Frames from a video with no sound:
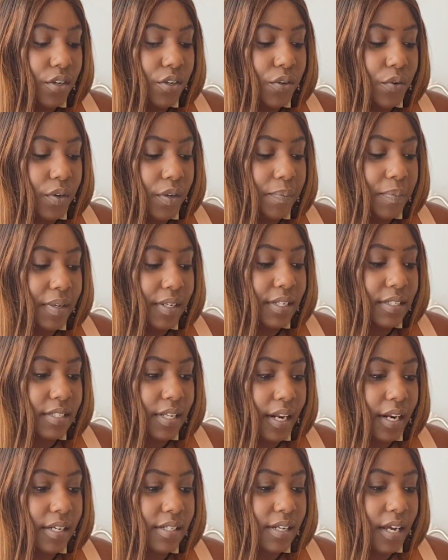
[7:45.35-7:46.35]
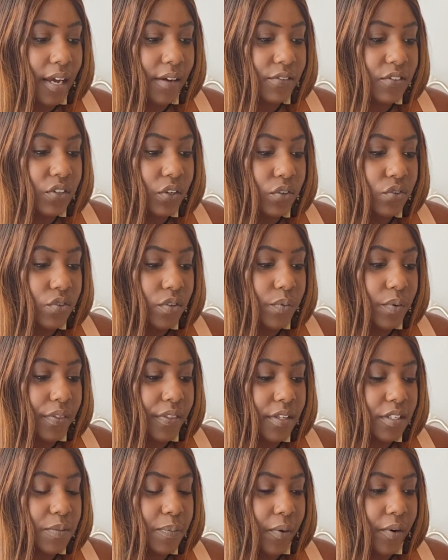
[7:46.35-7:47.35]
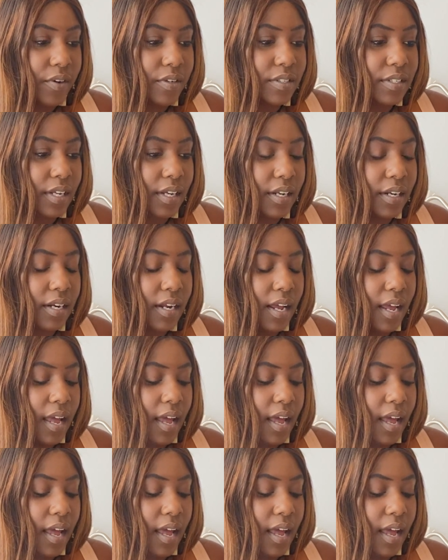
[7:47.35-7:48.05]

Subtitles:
You could be deciding to have children with this person.